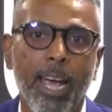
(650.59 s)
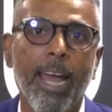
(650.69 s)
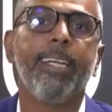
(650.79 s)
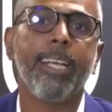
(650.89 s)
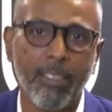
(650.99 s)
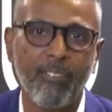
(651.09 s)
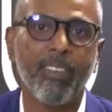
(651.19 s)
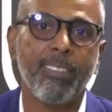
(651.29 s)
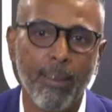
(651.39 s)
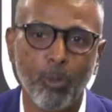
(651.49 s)
and take the
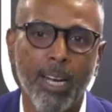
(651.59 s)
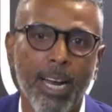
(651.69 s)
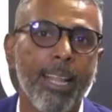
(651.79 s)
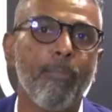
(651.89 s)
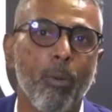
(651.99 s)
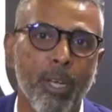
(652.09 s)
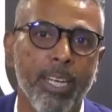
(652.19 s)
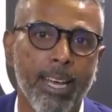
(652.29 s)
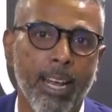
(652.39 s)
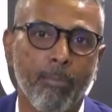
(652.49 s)
first step to tell them that we
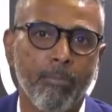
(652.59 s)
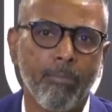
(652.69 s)
need help.